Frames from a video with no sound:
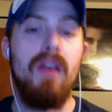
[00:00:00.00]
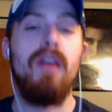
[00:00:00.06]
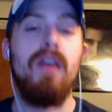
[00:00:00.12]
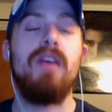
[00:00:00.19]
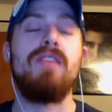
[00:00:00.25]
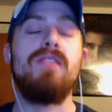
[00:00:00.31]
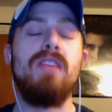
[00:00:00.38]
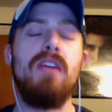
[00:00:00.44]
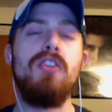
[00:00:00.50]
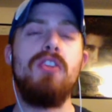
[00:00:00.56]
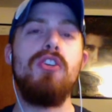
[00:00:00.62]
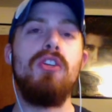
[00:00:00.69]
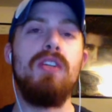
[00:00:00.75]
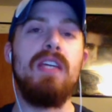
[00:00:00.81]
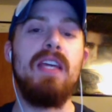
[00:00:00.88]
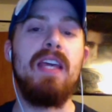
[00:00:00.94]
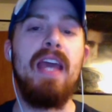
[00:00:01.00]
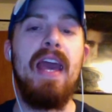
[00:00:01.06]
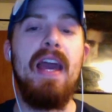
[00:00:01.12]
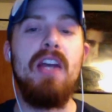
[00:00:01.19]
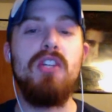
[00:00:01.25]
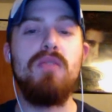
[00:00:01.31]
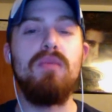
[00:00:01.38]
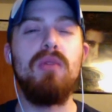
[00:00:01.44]
Essentially,
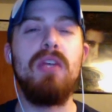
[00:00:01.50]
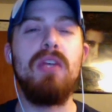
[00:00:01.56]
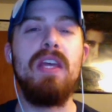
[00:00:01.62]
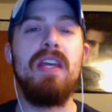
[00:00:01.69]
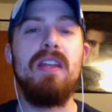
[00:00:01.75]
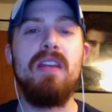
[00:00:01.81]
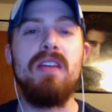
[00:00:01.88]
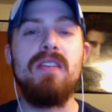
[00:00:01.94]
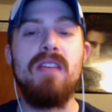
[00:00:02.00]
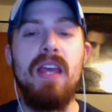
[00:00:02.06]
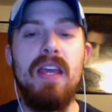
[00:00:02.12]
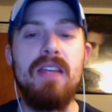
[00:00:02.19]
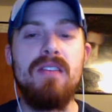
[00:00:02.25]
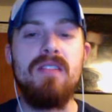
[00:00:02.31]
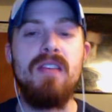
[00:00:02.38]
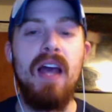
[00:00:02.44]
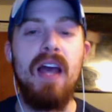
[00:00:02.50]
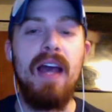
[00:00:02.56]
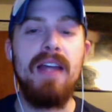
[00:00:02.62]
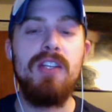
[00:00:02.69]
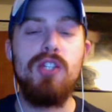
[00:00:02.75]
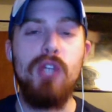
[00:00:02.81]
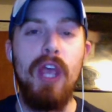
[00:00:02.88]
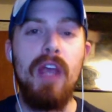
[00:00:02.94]
CacheBleed is a
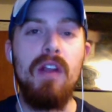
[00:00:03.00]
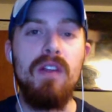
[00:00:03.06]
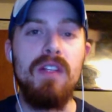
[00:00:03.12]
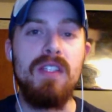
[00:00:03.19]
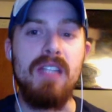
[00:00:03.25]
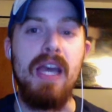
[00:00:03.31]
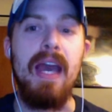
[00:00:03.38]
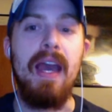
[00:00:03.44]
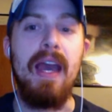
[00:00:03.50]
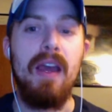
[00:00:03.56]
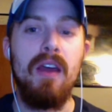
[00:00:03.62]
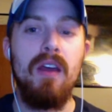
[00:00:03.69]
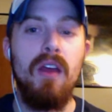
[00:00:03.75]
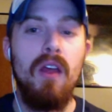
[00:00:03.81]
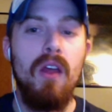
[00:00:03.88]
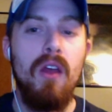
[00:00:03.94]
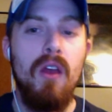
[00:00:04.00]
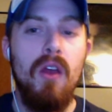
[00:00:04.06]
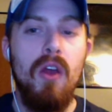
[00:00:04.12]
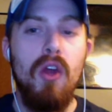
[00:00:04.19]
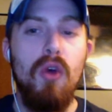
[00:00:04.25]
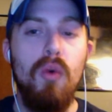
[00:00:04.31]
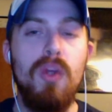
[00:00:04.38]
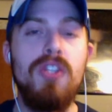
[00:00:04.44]
side channel attack,
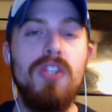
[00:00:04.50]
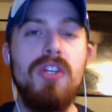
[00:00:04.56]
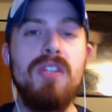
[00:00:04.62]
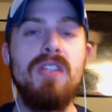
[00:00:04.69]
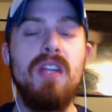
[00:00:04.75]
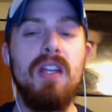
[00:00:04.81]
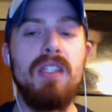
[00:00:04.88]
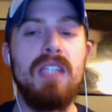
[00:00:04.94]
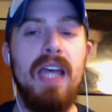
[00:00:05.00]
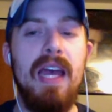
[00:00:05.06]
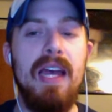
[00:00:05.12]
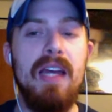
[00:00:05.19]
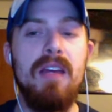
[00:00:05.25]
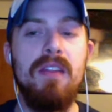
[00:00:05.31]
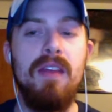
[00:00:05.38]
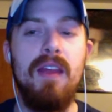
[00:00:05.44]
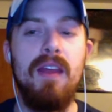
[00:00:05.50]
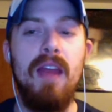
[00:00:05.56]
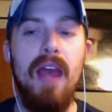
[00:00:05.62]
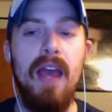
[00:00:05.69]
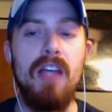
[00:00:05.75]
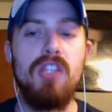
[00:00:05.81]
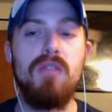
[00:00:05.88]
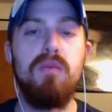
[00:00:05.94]
which is an attack that
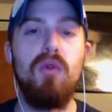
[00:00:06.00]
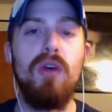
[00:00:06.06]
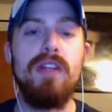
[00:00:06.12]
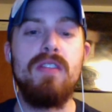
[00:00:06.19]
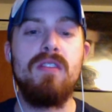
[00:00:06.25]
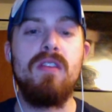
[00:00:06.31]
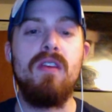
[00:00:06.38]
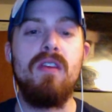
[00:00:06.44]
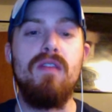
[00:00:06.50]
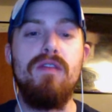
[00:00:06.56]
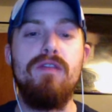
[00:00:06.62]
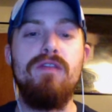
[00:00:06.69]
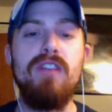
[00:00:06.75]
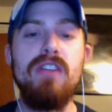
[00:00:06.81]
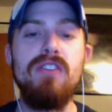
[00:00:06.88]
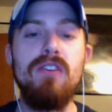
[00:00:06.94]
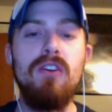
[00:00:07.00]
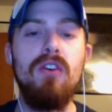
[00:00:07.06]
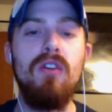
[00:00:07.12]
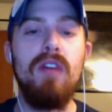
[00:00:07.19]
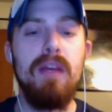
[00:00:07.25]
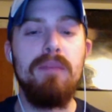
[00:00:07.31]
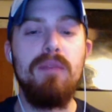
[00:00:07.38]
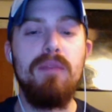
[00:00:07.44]
exploits the
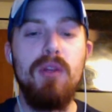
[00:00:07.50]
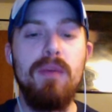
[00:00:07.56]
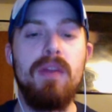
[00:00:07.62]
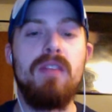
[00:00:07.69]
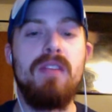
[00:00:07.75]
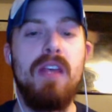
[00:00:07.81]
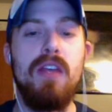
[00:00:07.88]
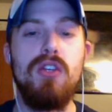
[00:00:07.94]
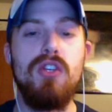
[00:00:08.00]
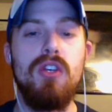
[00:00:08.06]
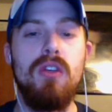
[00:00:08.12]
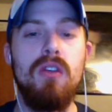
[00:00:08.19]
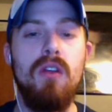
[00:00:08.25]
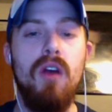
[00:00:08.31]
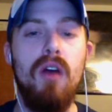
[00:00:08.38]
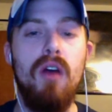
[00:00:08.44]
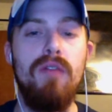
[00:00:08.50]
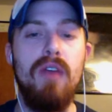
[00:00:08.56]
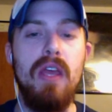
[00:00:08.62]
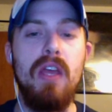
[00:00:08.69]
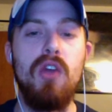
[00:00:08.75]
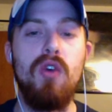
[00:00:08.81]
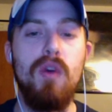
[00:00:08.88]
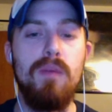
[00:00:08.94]
physical implementation of
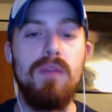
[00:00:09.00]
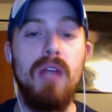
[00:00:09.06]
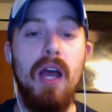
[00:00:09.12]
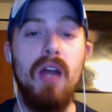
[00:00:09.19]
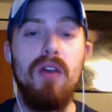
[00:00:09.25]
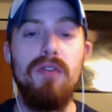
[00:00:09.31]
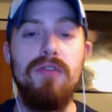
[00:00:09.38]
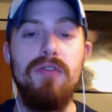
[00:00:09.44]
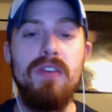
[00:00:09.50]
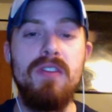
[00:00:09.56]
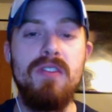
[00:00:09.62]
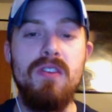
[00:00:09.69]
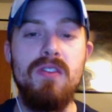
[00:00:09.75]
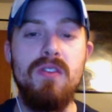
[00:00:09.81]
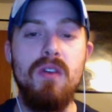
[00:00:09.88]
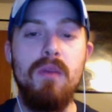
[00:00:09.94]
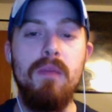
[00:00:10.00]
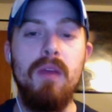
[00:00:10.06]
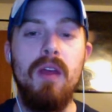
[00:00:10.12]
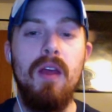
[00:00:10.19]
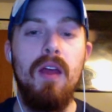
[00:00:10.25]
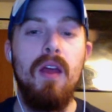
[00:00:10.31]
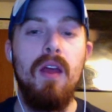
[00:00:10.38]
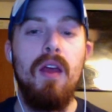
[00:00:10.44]
cryptography system,
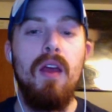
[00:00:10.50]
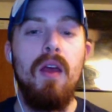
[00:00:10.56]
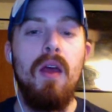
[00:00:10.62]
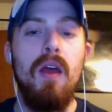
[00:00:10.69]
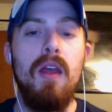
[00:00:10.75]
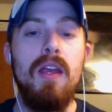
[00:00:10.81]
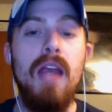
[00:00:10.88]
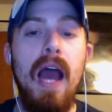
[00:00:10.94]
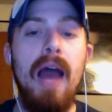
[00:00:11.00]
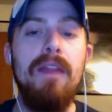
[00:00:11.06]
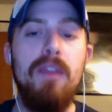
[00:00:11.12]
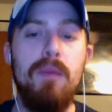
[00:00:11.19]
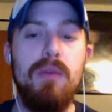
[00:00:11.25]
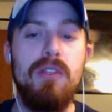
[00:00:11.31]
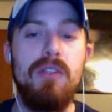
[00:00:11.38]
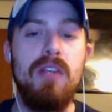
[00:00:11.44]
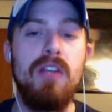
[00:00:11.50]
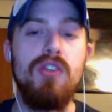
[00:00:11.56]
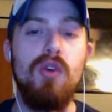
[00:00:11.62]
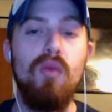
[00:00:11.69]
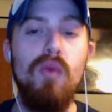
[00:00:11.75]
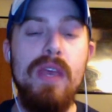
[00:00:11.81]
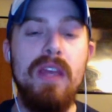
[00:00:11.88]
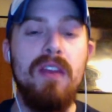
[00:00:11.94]
not the
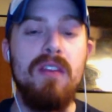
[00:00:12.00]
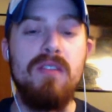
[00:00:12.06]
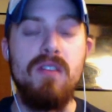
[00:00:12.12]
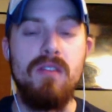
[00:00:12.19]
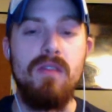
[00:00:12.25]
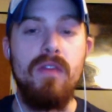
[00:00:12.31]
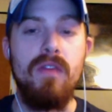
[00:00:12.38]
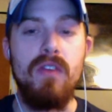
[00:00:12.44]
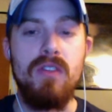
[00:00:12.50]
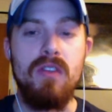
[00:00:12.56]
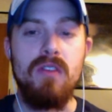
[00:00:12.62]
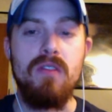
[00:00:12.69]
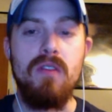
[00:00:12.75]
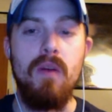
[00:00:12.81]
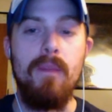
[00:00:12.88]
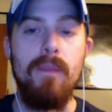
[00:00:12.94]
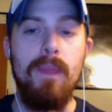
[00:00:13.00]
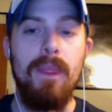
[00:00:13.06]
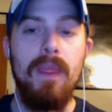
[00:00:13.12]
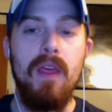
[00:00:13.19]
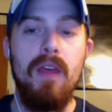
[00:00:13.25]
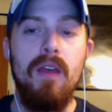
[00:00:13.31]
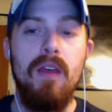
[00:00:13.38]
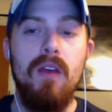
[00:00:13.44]
potential weaknesses of the system.
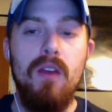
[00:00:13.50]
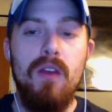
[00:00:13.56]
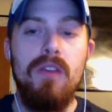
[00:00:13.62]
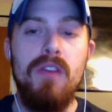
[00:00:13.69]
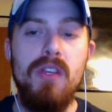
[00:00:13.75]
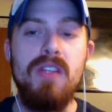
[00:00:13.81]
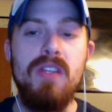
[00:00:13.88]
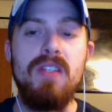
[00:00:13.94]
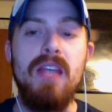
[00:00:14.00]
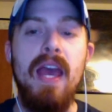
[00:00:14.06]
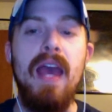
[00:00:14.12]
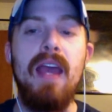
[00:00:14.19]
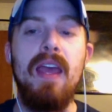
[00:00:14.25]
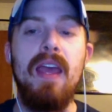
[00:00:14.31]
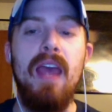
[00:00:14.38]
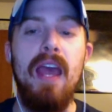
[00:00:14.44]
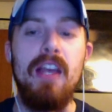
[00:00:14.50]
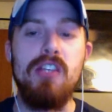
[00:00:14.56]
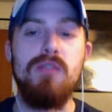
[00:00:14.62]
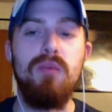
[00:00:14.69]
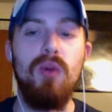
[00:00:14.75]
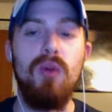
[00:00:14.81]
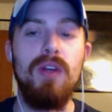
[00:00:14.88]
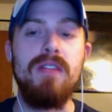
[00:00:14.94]
This attack
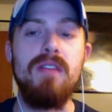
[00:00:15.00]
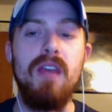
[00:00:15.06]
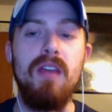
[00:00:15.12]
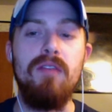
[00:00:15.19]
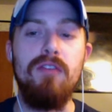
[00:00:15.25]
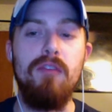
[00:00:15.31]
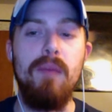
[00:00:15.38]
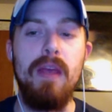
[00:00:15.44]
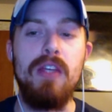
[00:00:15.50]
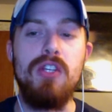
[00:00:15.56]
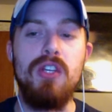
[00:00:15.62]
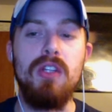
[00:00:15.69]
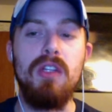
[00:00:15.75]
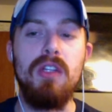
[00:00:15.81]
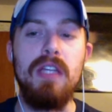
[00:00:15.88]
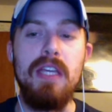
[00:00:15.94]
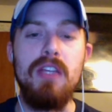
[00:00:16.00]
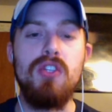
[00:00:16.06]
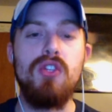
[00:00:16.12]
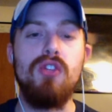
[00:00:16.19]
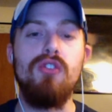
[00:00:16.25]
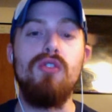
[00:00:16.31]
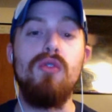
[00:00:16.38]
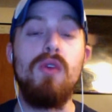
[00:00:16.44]
exploits information leaks
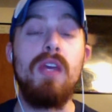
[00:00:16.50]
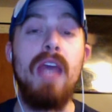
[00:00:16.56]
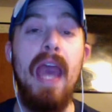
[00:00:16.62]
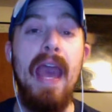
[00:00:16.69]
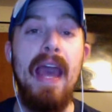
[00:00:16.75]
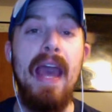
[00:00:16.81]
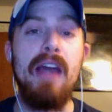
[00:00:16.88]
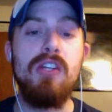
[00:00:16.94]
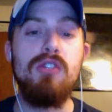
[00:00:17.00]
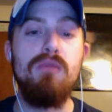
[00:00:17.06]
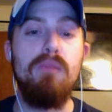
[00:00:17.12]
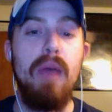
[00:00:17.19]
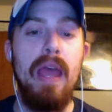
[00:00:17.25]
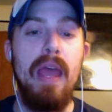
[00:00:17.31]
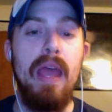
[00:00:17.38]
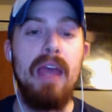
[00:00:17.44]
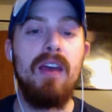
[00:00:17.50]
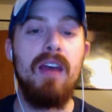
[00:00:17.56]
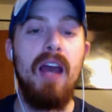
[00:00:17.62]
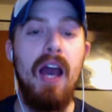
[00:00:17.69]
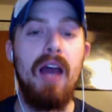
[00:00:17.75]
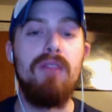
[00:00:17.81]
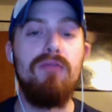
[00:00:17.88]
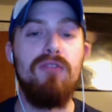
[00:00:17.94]
through cache bank
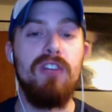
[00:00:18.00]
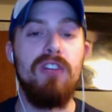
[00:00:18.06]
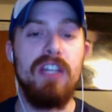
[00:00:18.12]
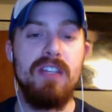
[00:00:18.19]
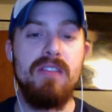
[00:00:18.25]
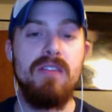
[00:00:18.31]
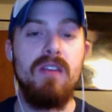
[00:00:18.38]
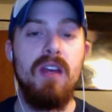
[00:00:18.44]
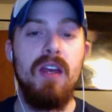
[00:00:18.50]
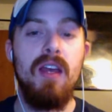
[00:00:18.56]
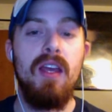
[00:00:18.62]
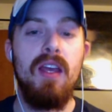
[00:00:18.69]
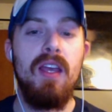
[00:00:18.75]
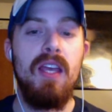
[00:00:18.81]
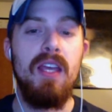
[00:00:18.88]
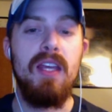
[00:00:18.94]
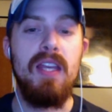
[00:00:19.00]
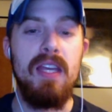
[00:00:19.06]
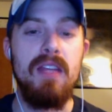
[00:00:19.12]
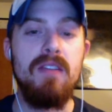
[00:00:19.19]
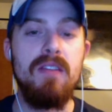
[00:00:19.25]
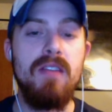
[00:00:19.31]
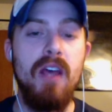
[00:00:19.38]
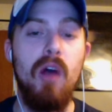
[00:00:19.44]
conflicts in
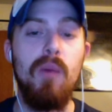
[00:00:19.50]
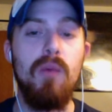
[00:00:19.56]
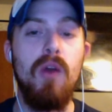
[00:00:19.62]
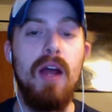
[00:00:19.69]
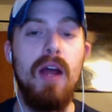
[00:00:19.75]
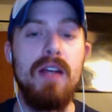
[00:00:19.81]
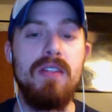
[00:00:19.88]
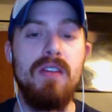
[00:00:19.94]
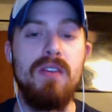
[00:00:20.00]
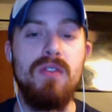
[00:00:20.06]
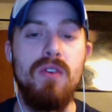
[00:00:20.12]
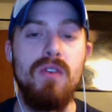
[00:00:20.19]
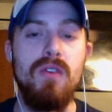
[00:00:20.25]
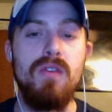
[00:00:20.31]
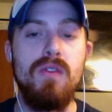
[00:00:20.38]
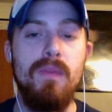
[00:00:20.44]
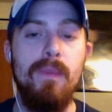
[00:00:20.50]
Intel processors.